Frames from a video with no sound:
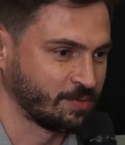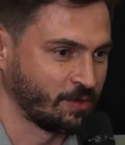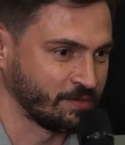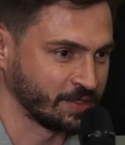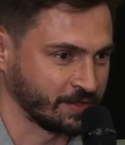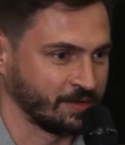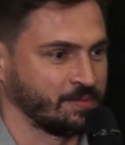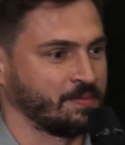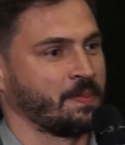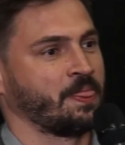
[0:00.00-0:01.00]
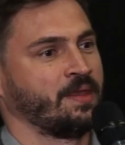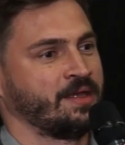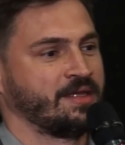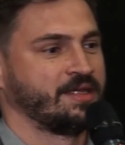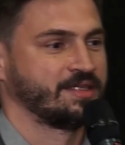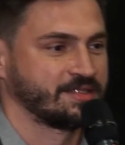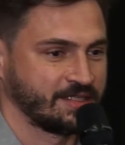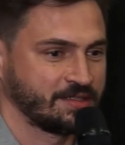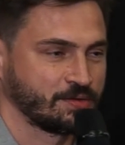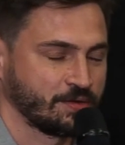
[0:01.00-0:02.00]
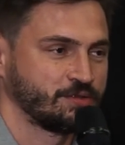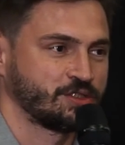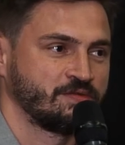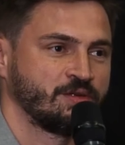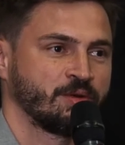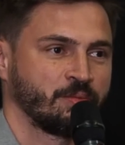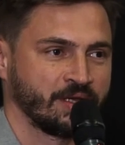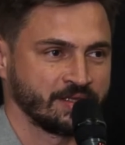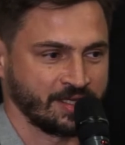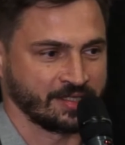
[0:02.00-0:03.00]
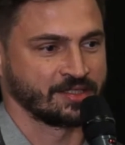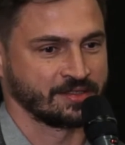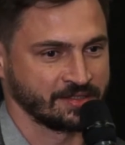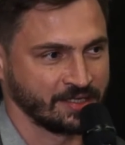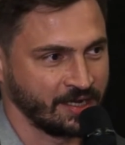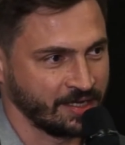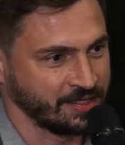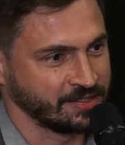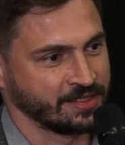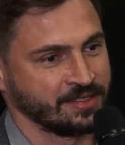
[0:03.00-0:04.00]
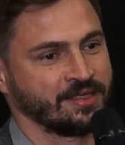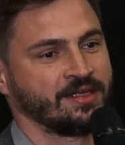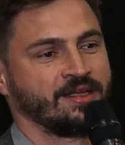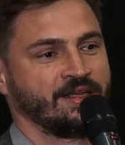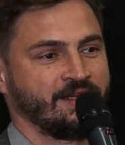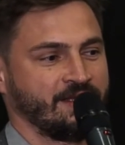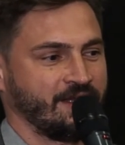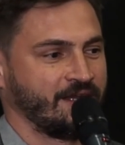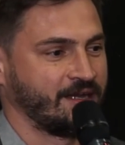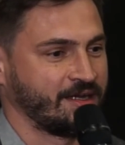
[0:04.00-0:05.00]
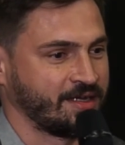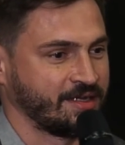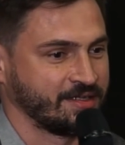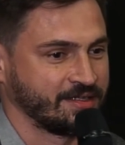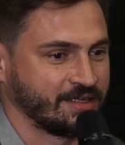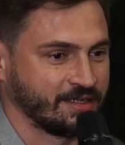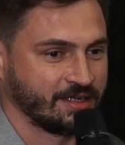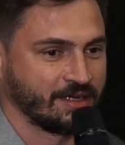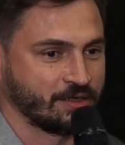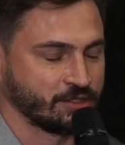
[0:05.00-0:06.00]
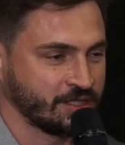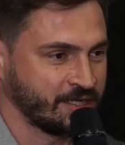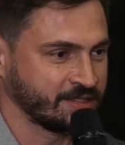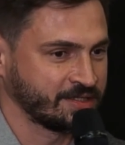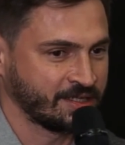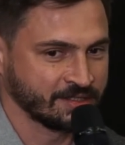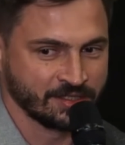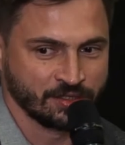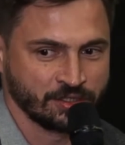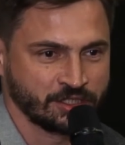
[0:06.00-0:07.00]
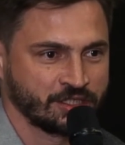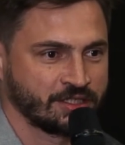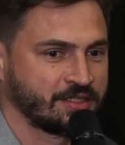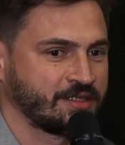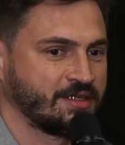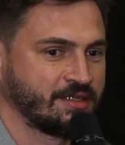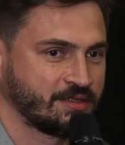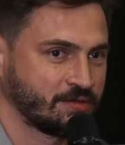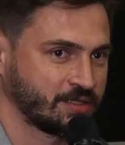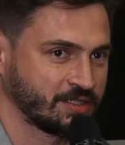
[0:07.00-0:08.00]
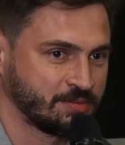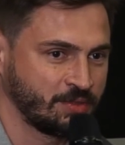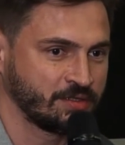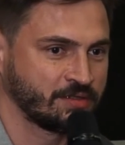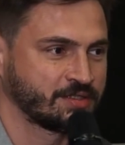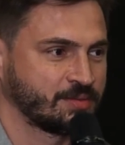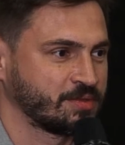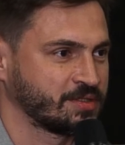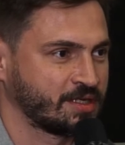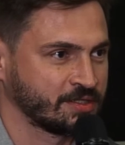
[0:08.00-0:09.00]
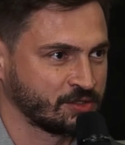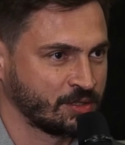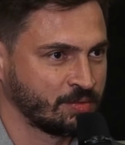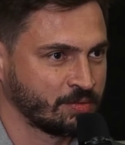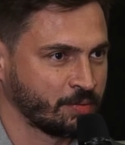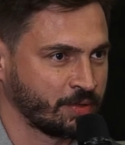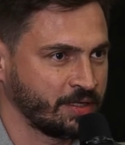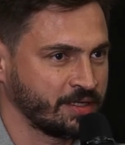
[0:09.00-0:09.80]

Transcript: they would have their own specificity including the vote that the client has in the final say